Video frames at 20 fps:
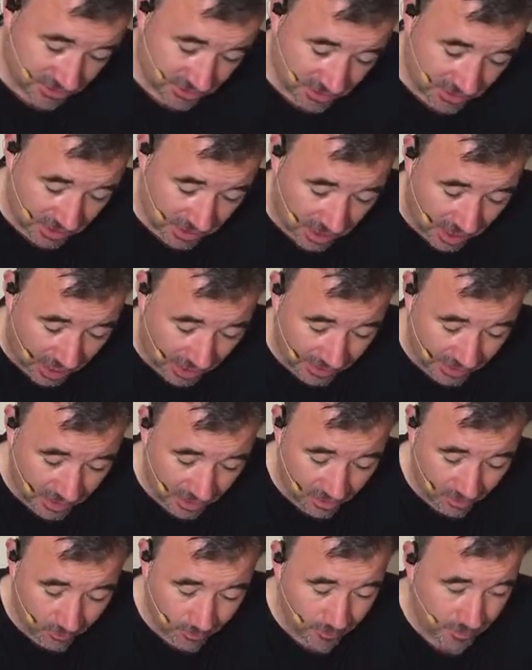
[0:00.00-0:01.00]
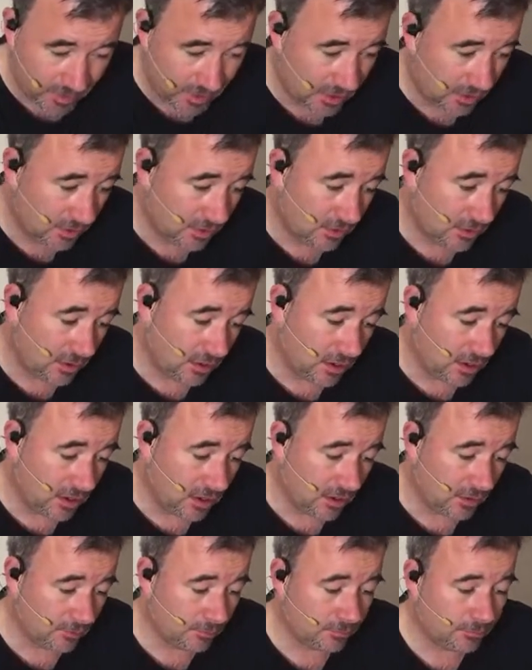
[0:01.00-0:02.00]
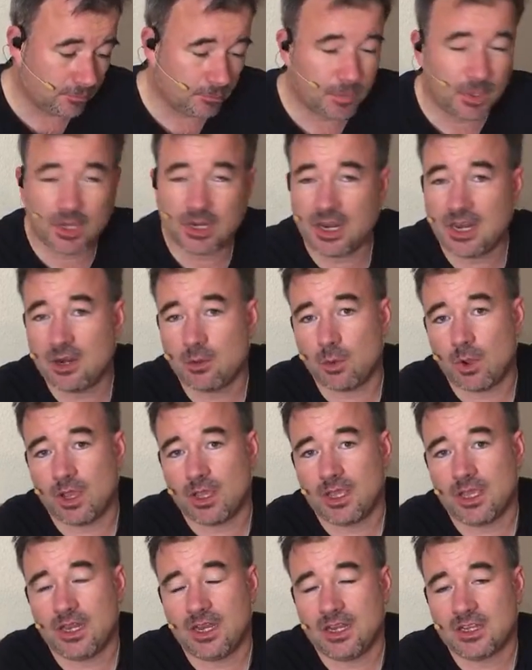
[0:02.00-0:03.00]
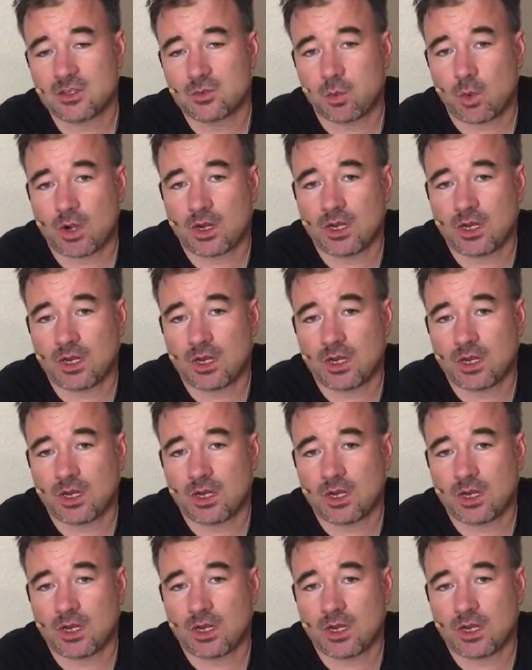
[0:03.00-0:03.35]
the 9.0. But anyway, it is what